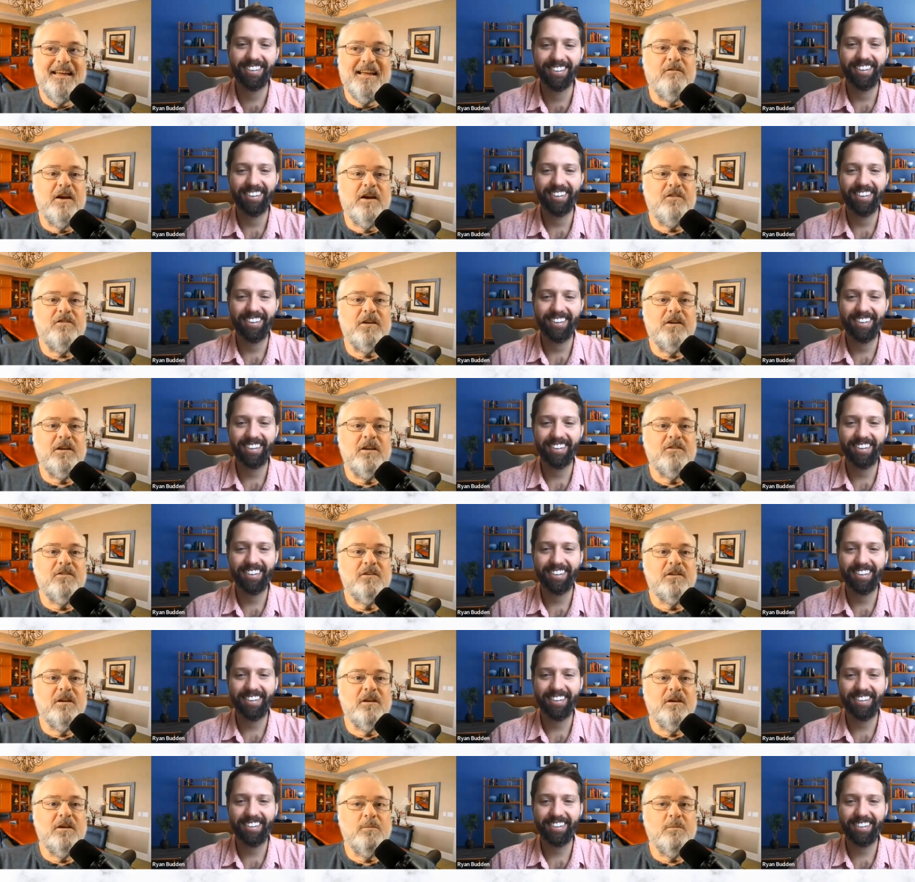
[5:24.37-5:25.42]
Speaker 1: Innovation
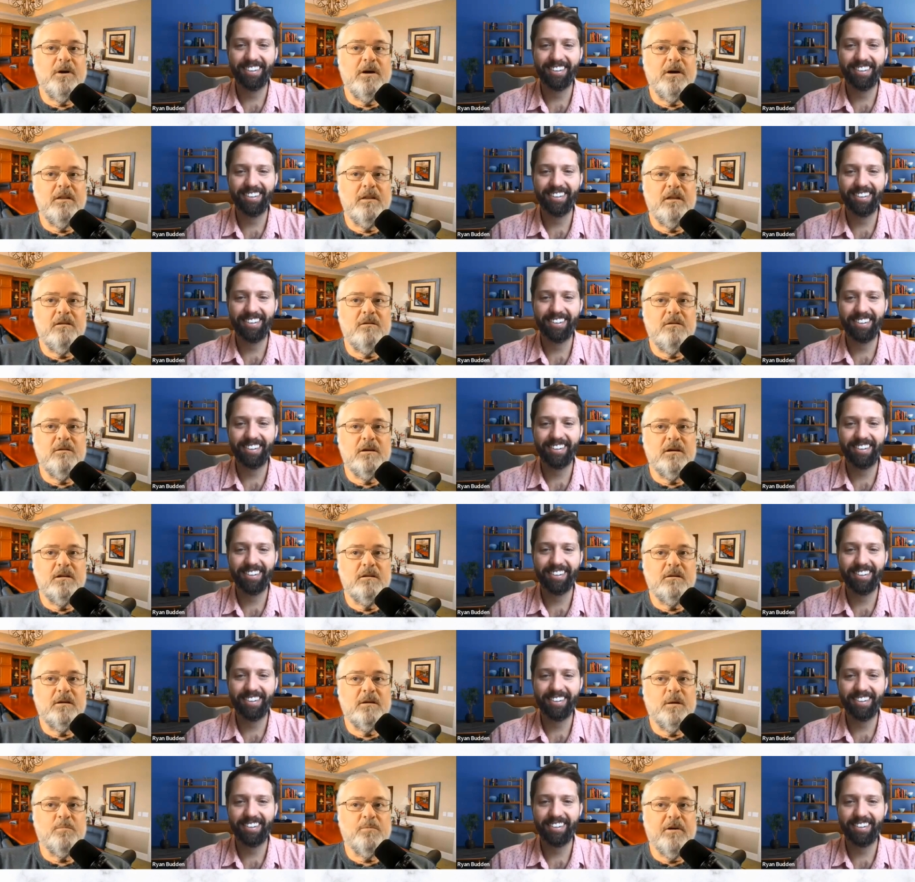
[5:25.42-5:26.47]
is another way that you
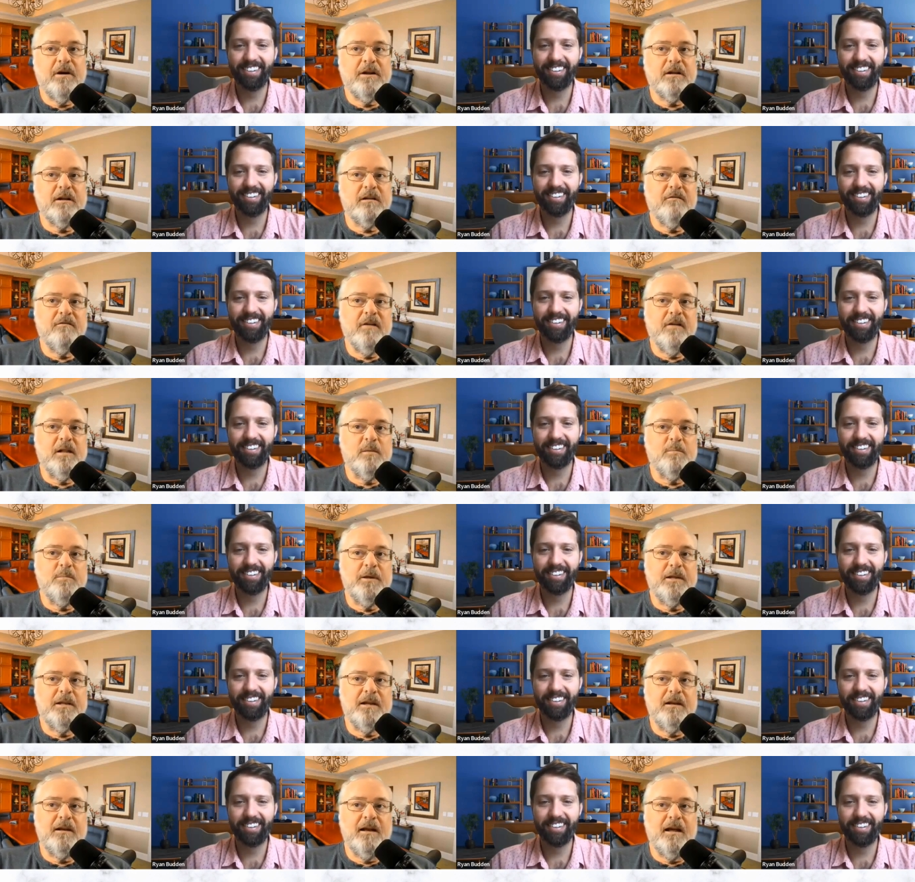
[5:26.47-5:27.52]
can look at product
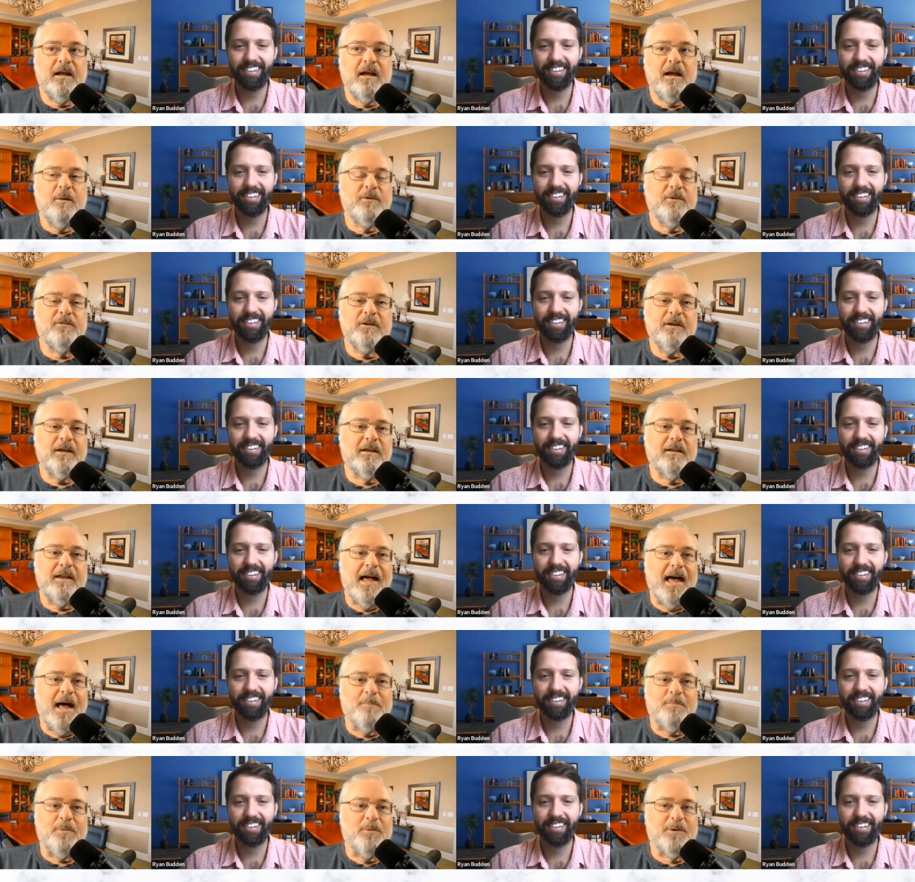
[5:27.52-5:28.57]
development, and I always look
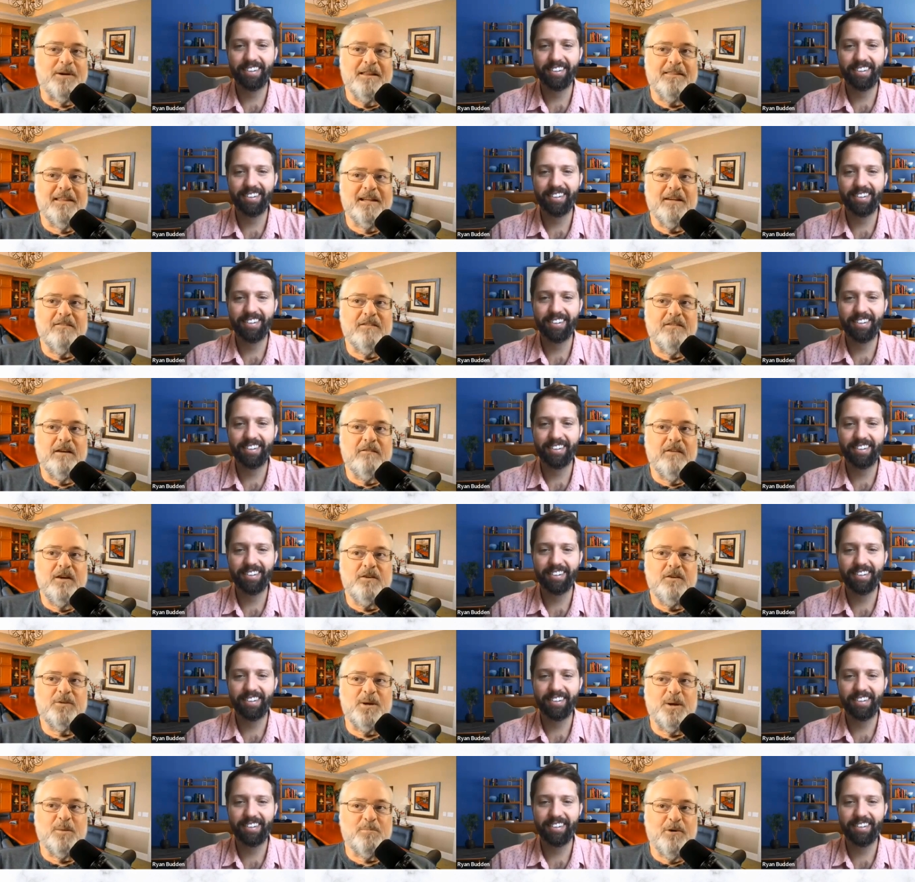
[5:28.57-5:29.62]
at Apple when I think of
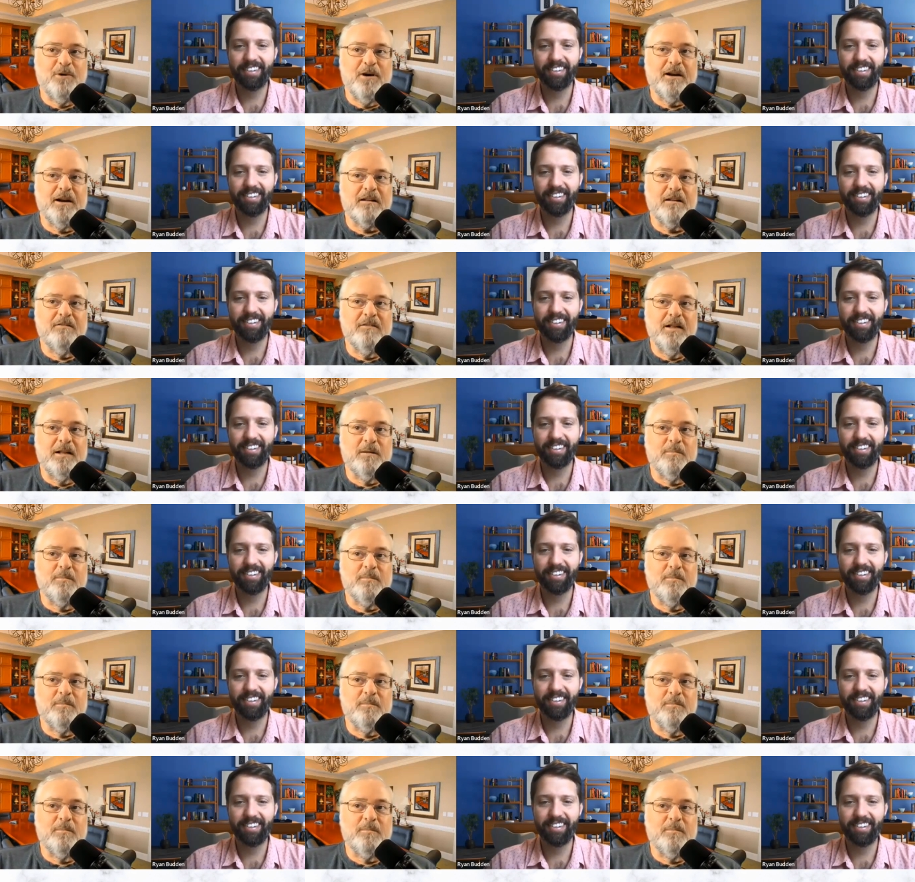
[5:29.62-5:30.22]
innovation and product